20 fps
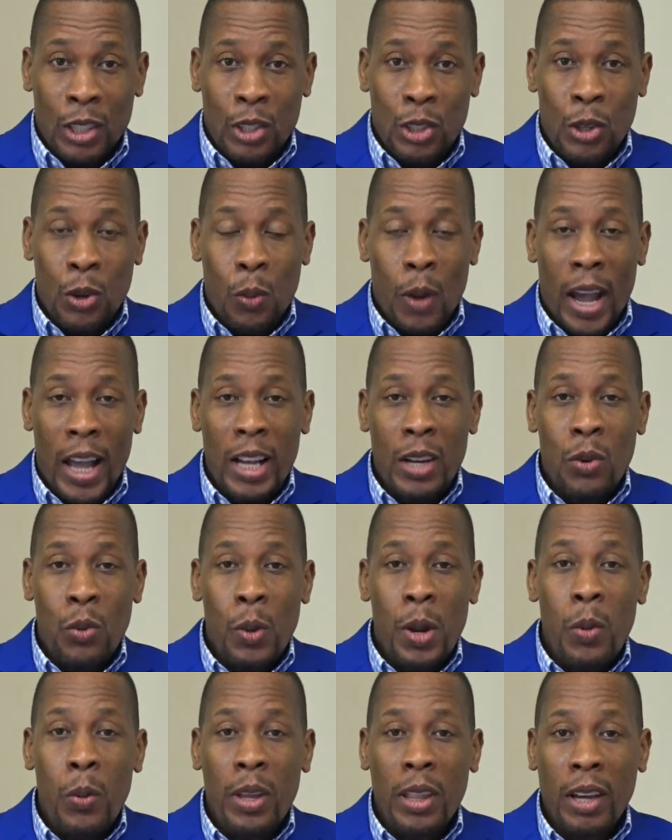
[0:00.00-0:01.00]
So while
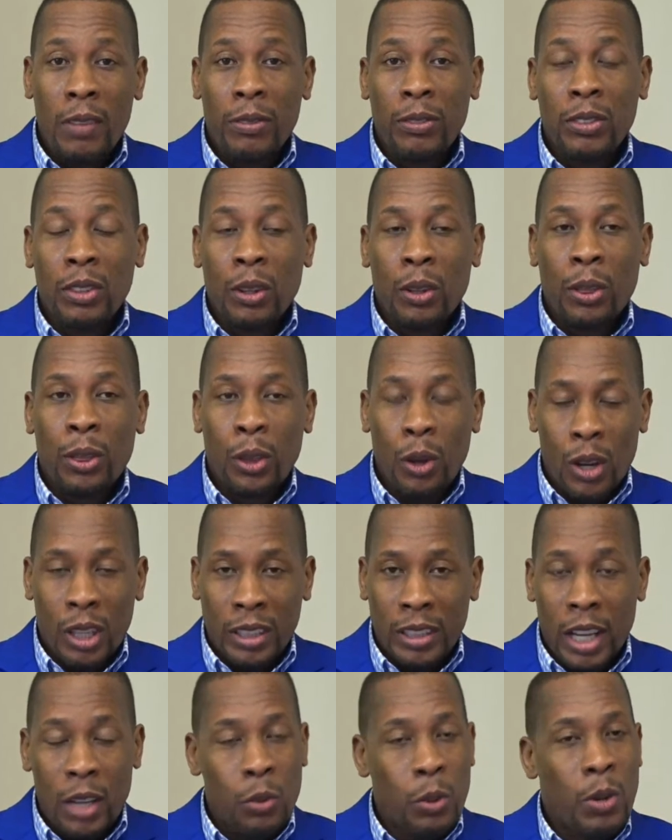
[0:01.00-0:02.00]
we would have
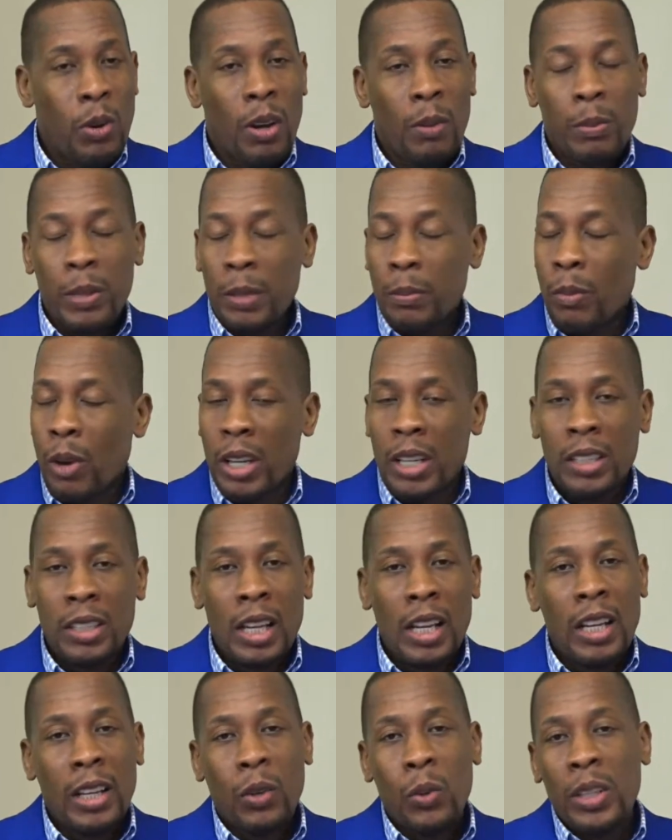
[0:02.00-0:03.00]
thought, and we have been
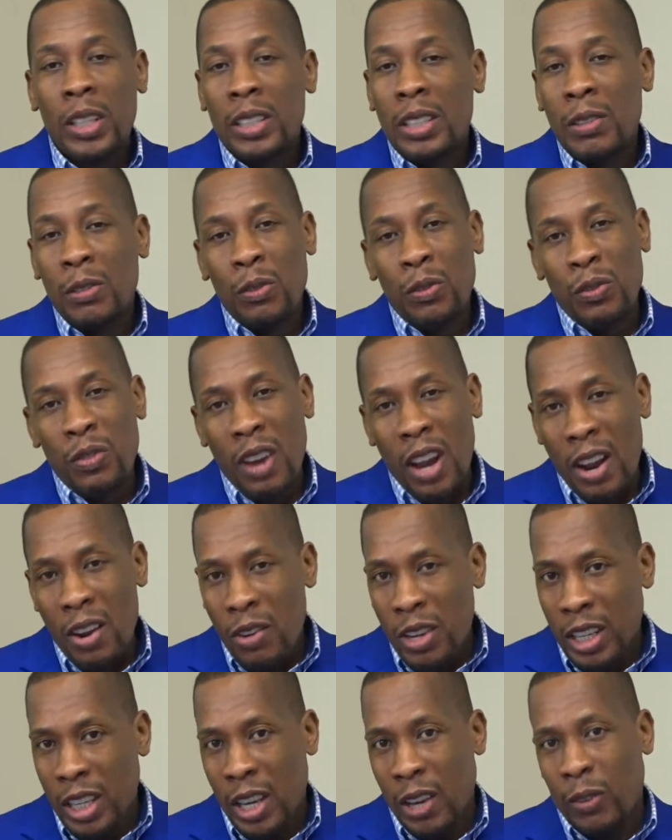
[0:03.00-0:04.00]
monitoring liquidity
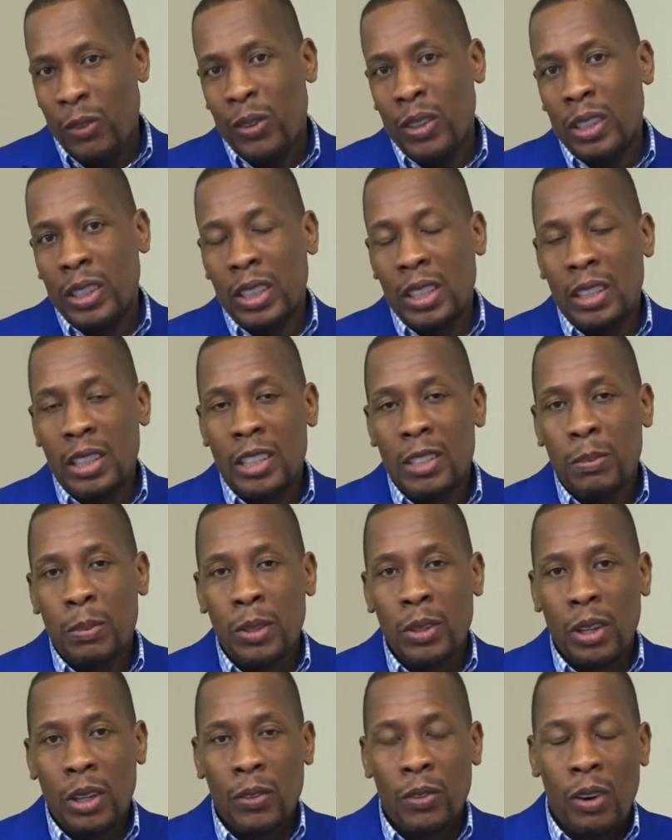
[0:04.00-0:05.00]
very carefully in this
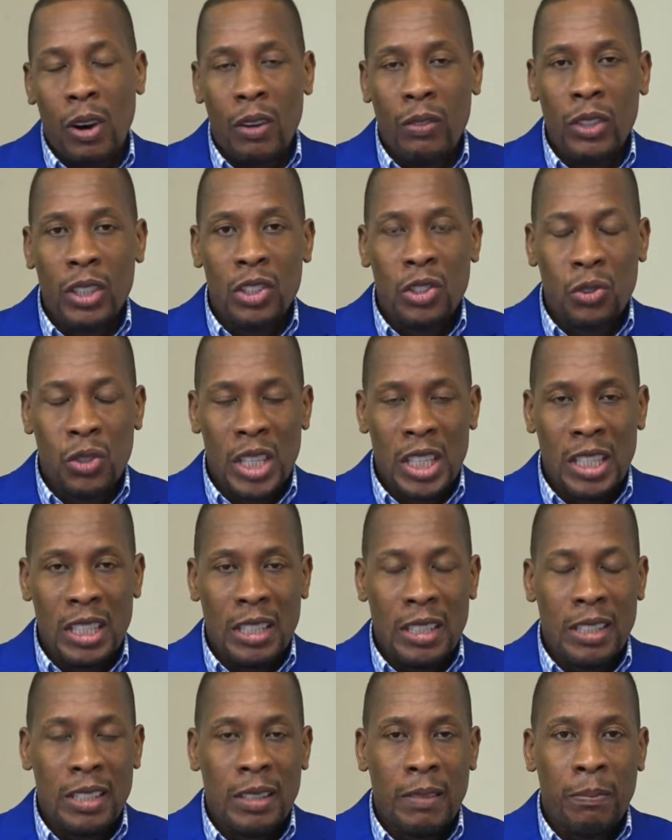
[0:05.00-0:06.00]
period for obvious
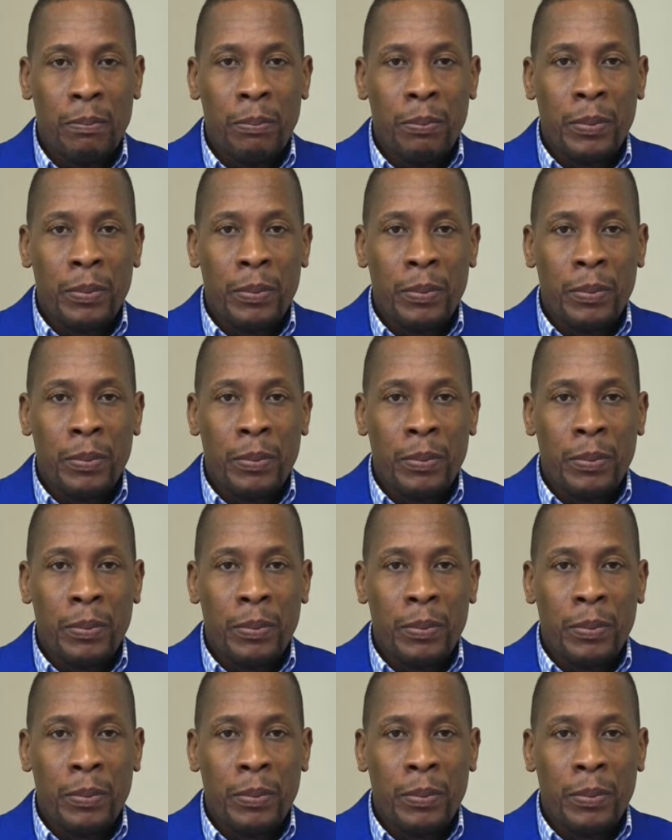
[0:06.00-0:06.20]
reasons,